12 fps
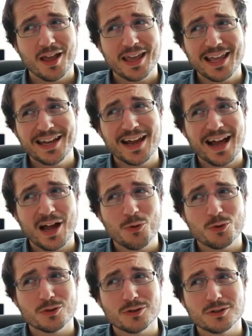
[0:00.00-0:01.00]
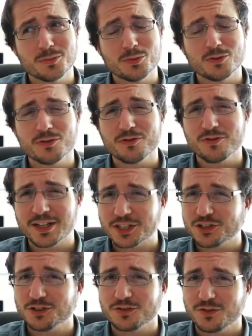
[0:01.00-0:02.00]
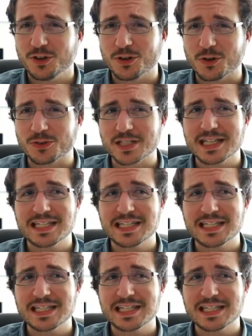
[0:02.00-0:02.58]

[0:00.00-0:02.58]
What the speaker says: in our professional photos,